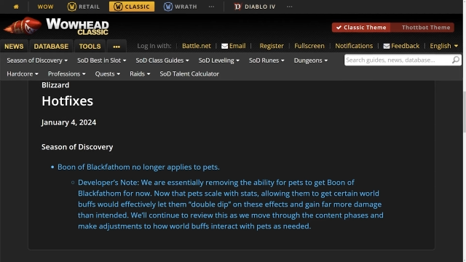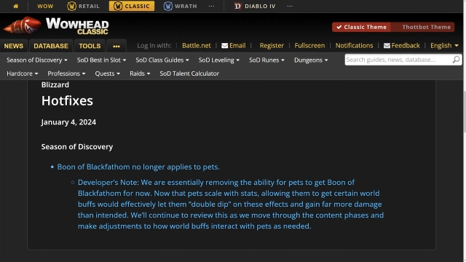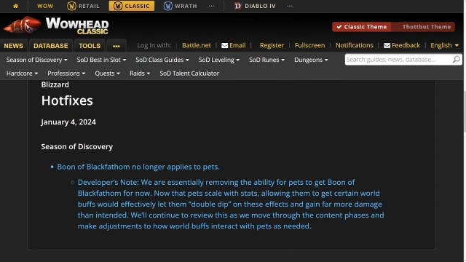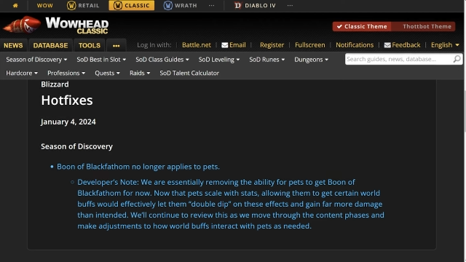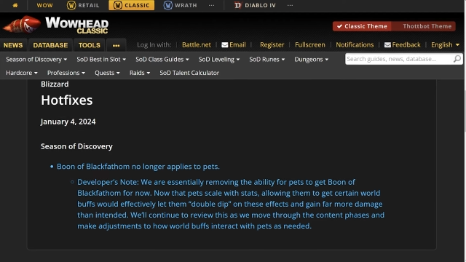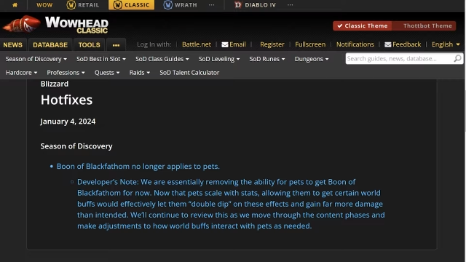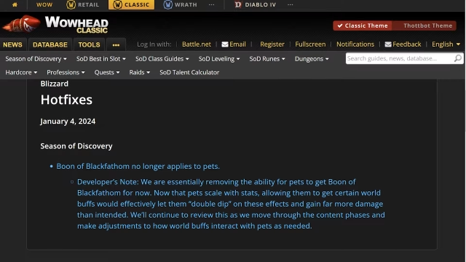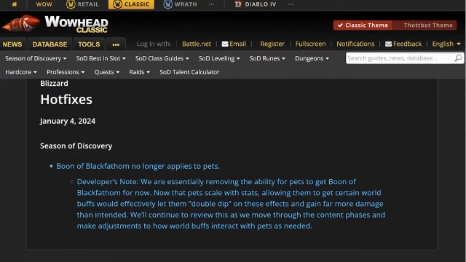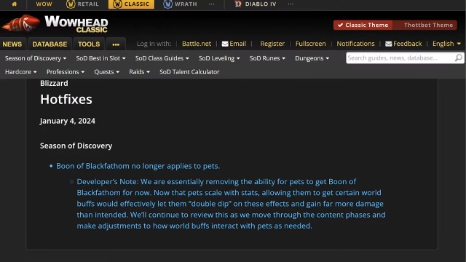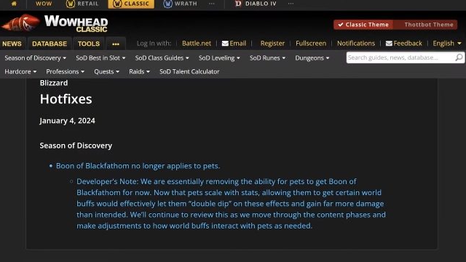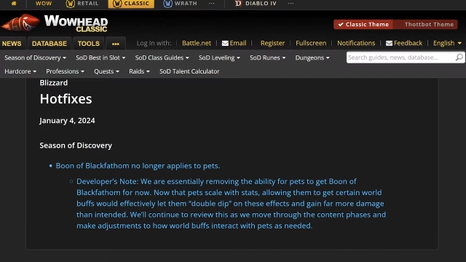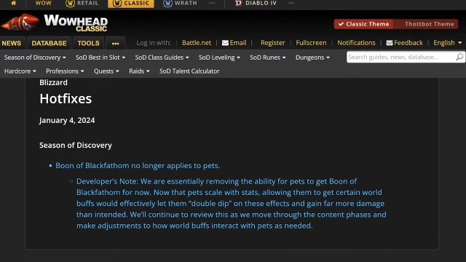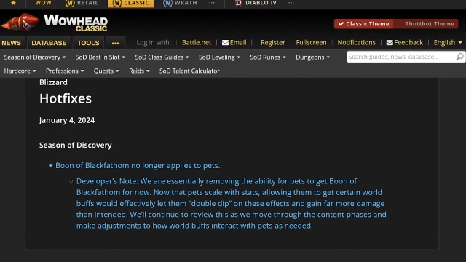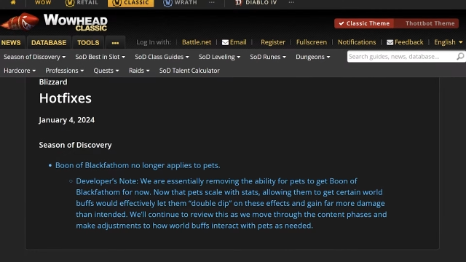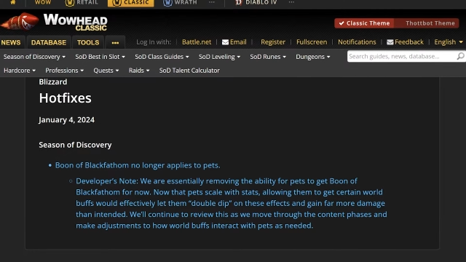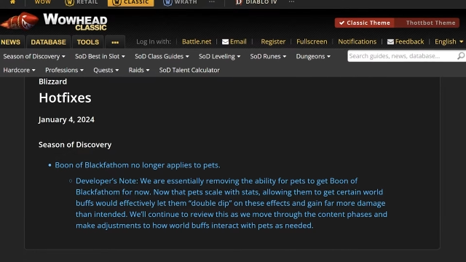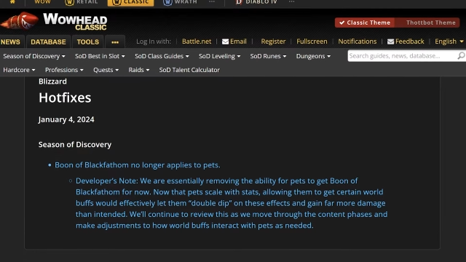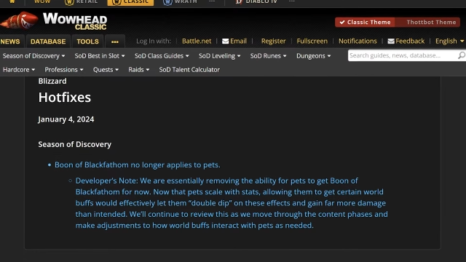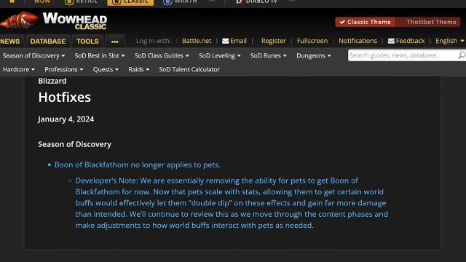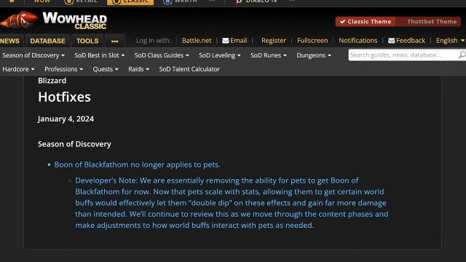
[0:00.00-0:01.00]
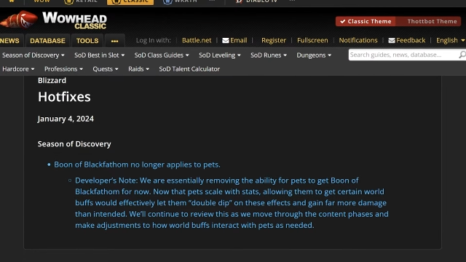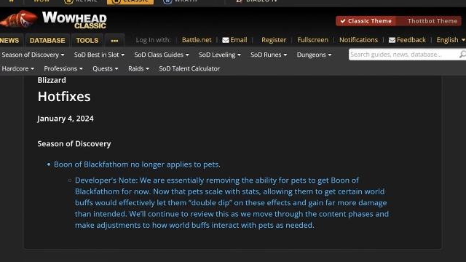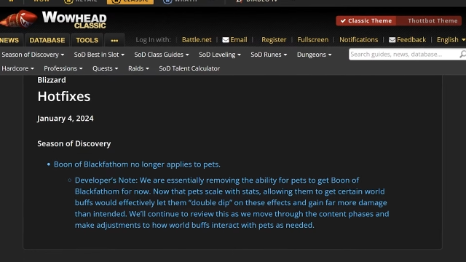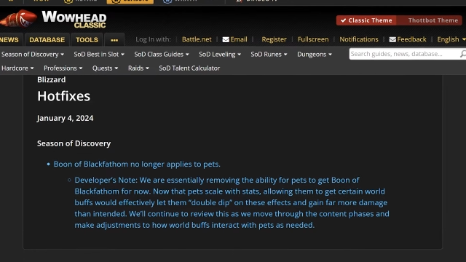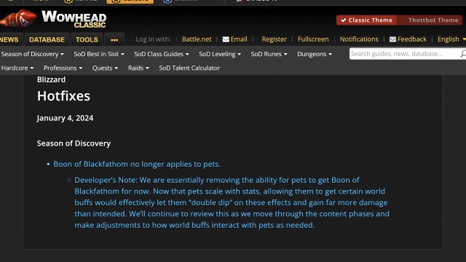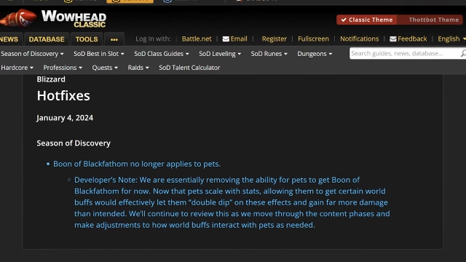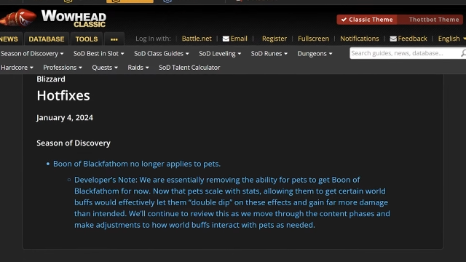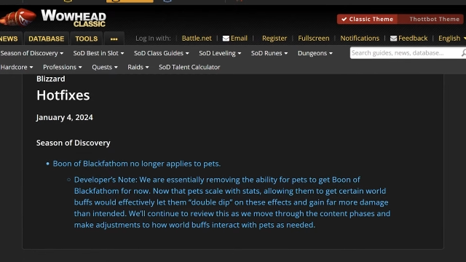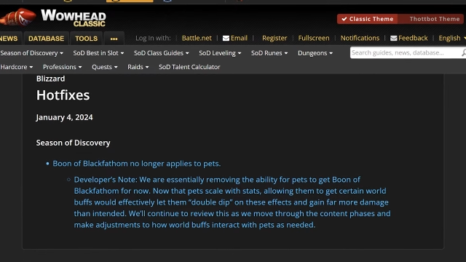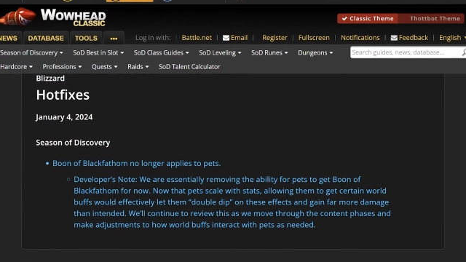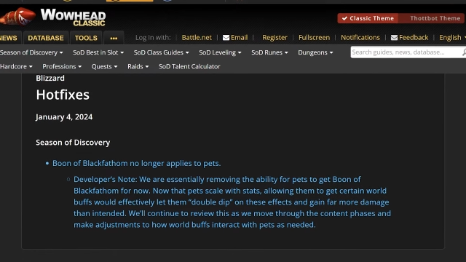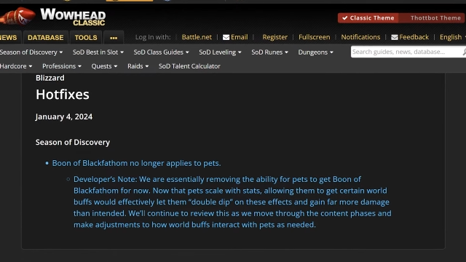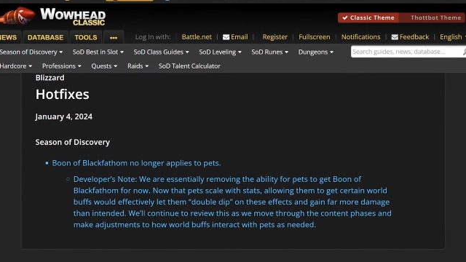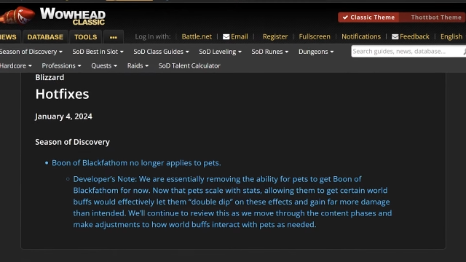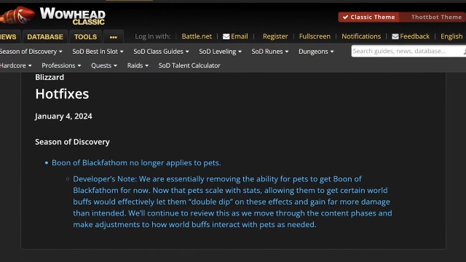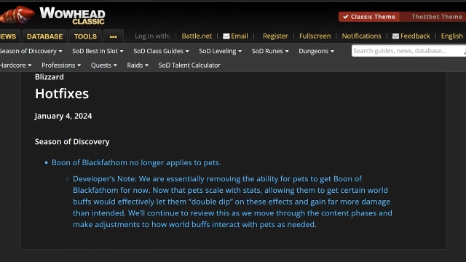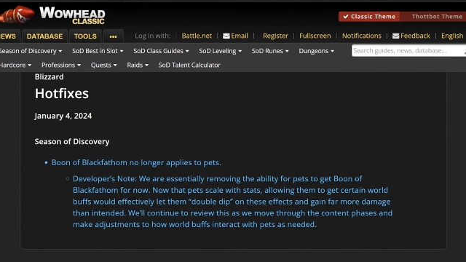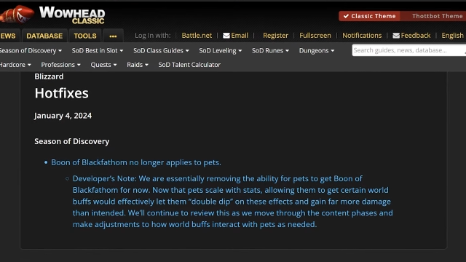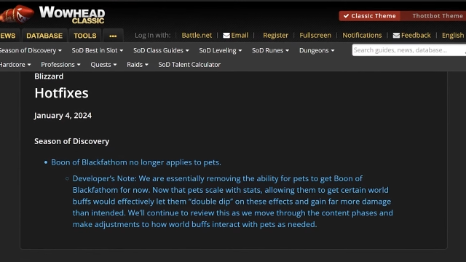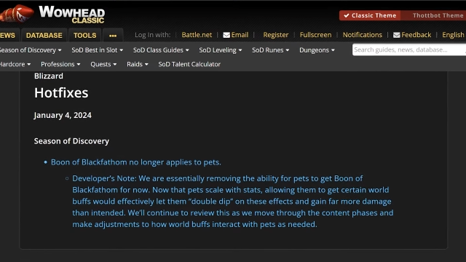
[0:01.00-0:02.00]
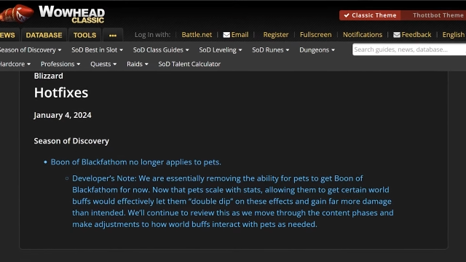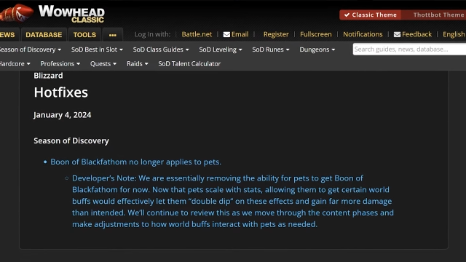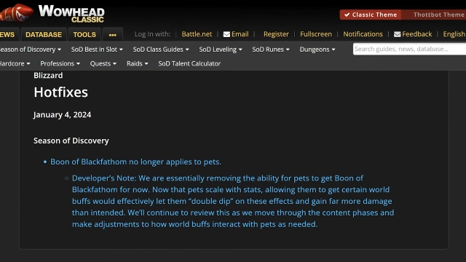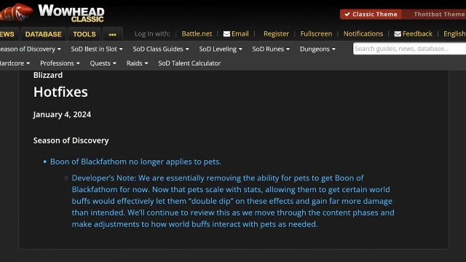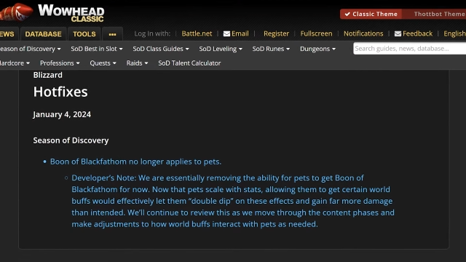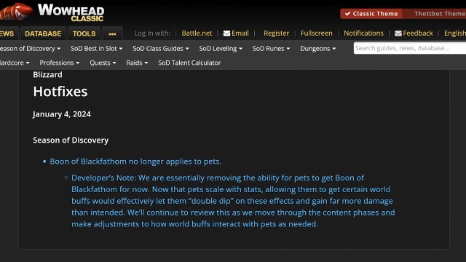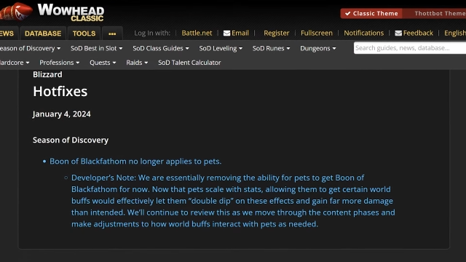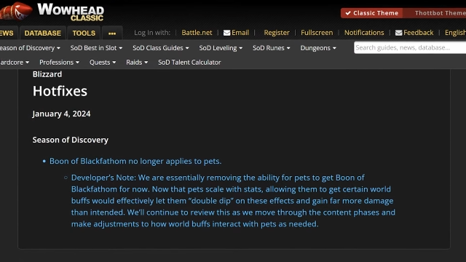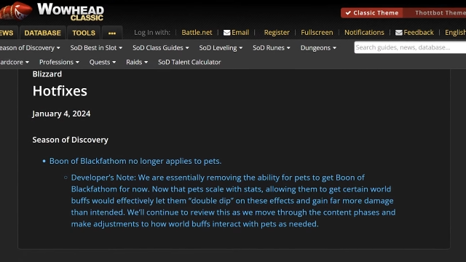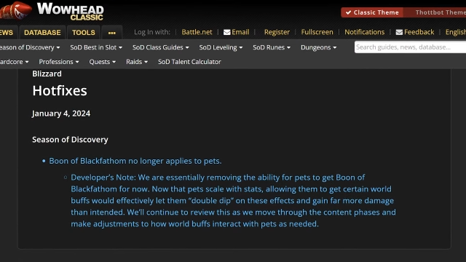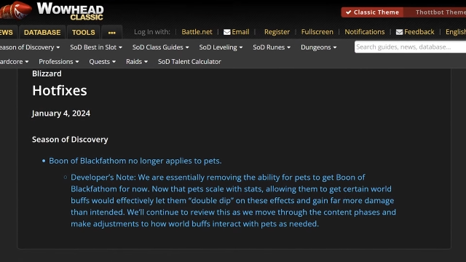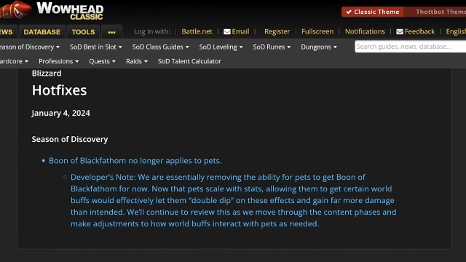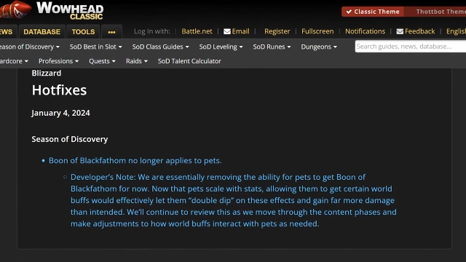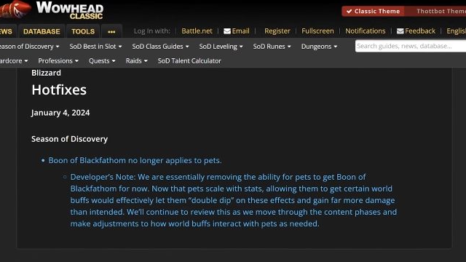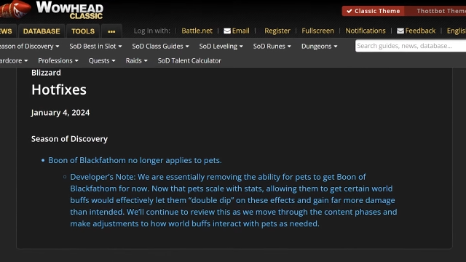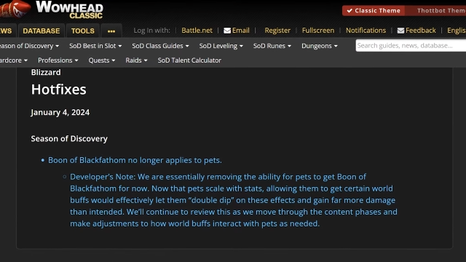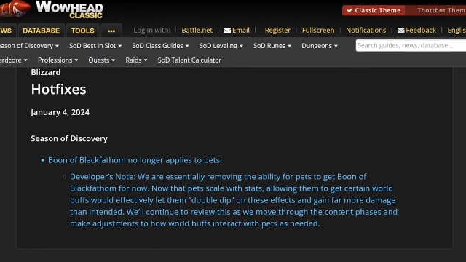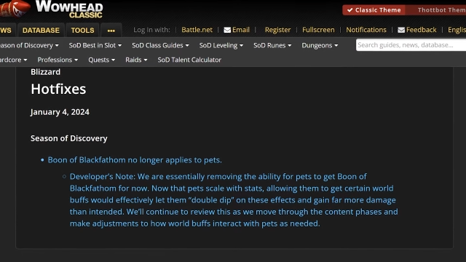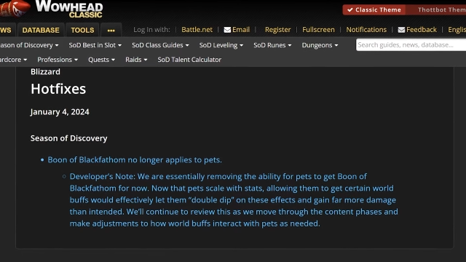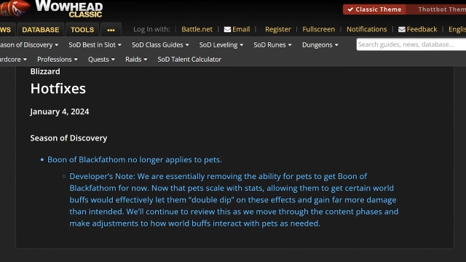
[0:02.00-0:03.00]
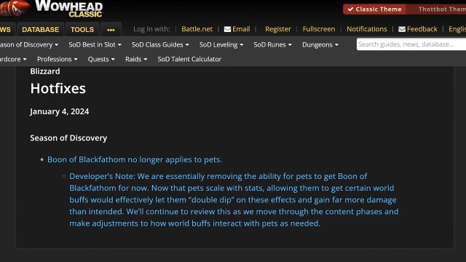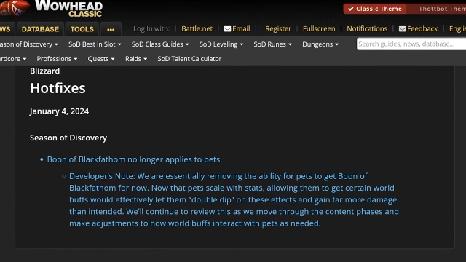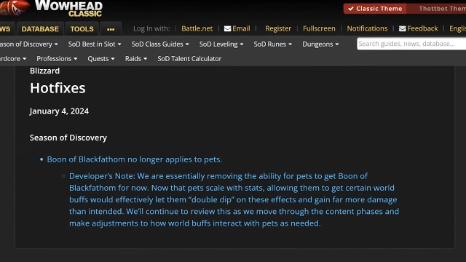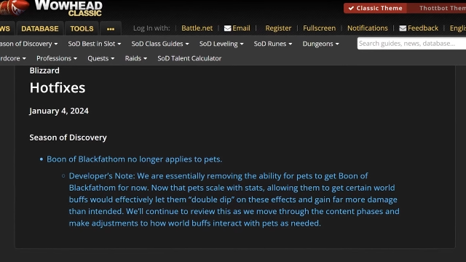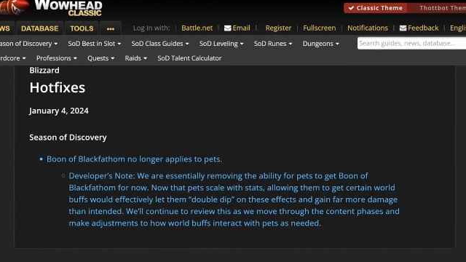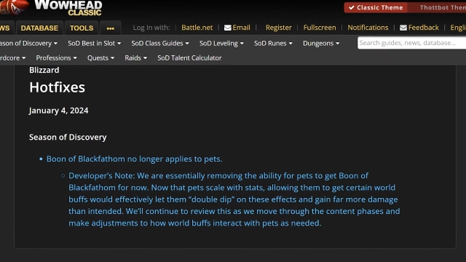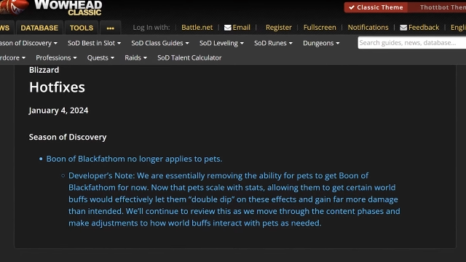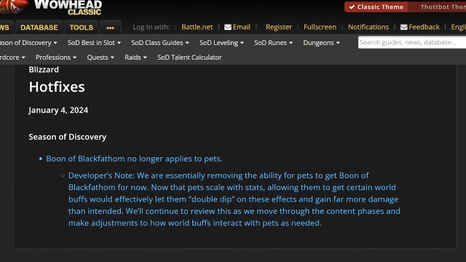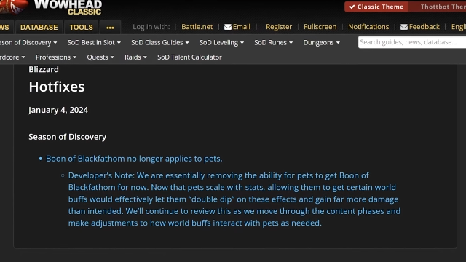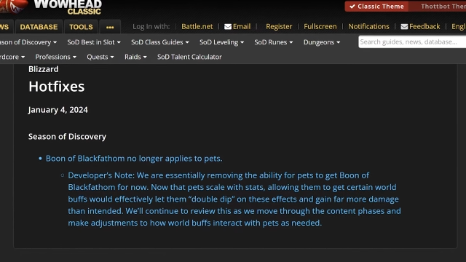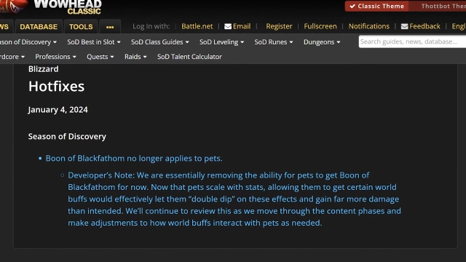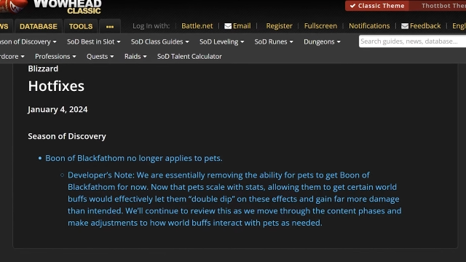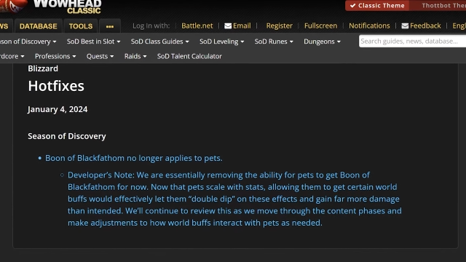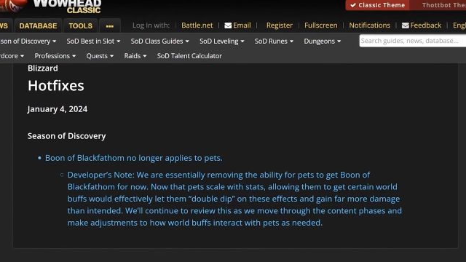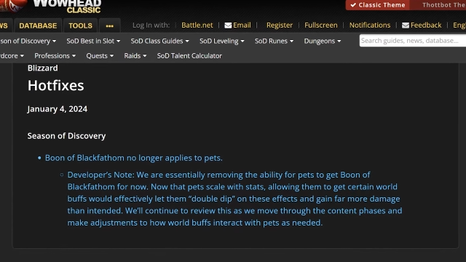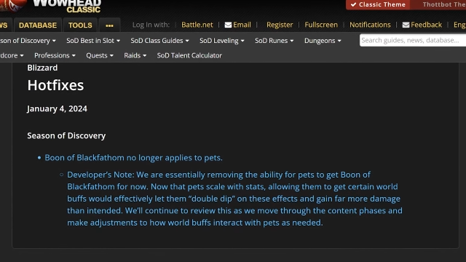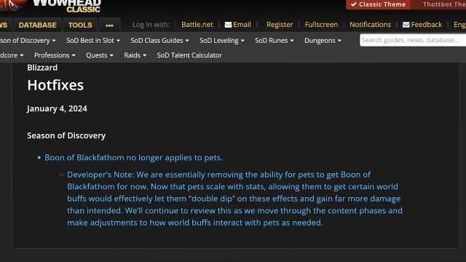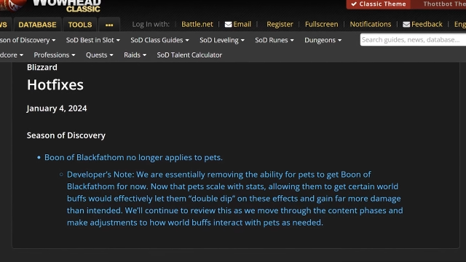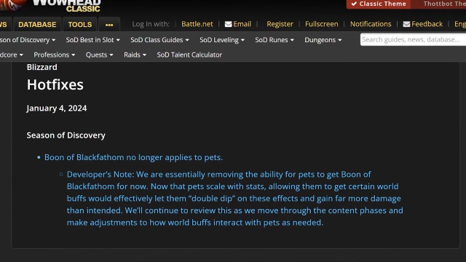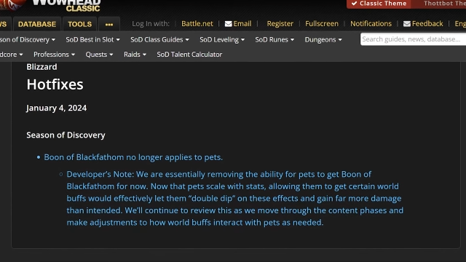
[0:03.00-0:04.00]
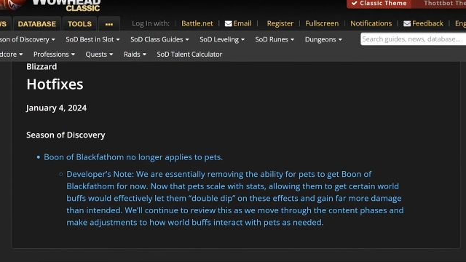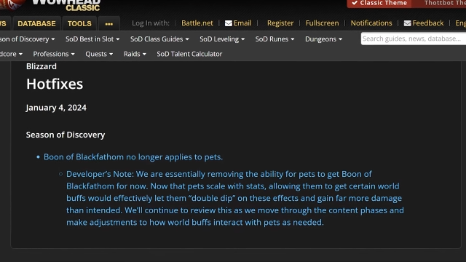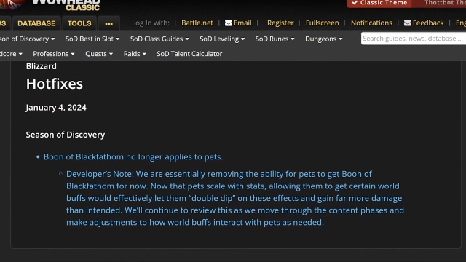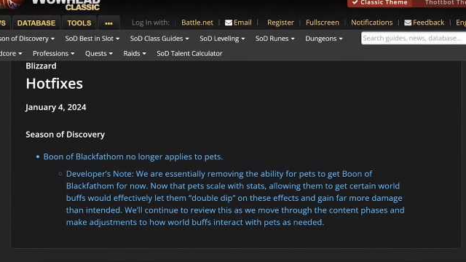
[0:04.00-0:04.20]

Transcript: Nobody's mouth can be seen.